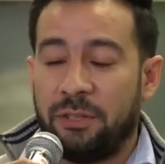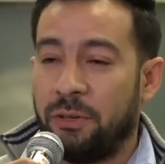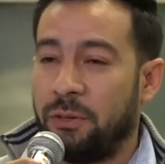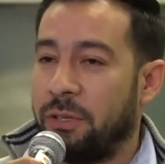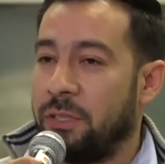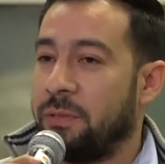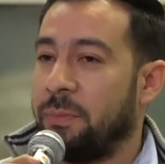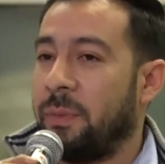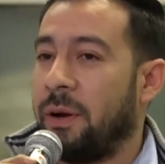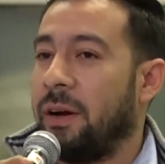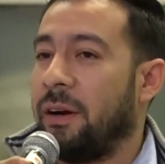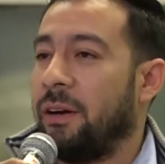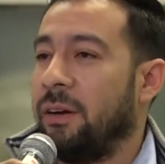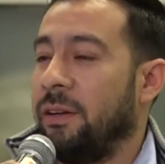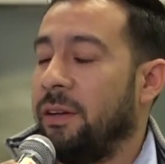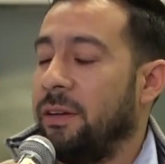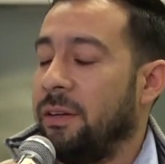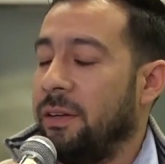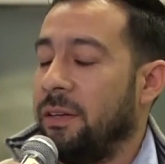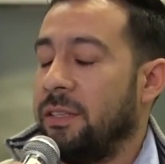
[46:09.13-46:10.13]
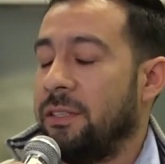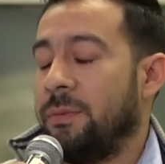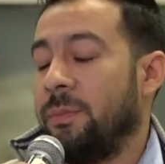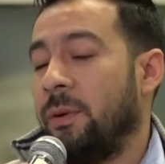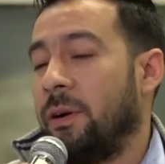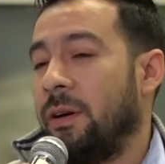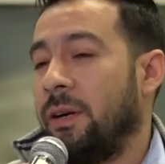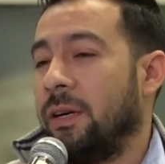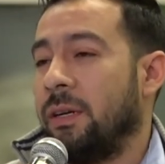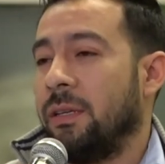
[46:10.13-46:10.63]
or a smart, uh,
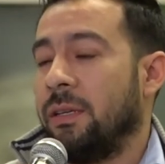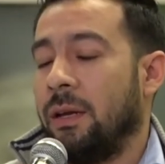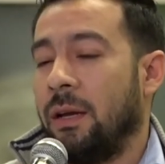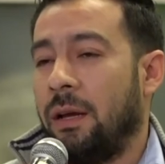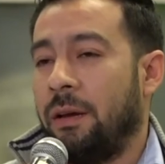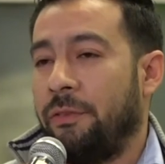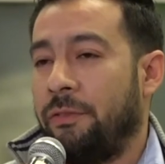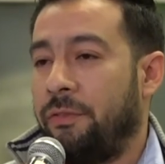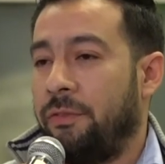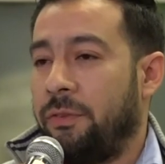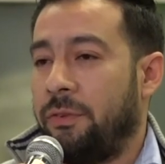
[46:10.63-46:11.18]
smart uh,